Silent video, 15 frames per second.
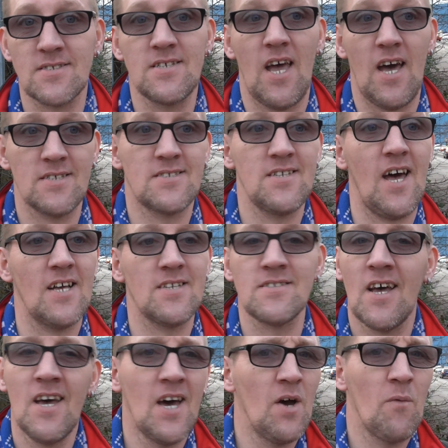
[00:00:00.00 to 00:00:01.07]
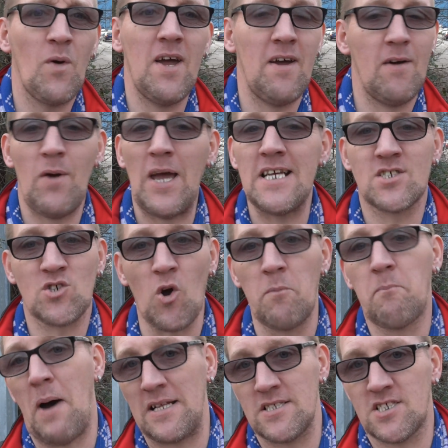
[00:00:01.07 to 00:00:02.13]
Yes. It's
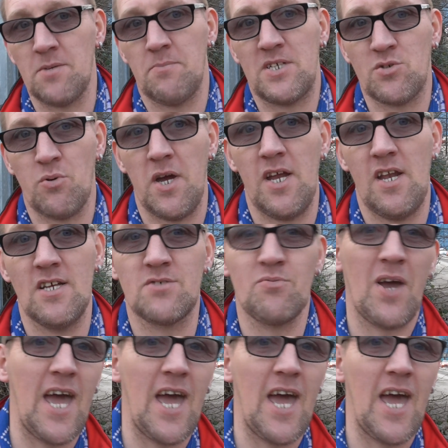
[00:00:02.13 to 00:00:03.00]
good banter between us.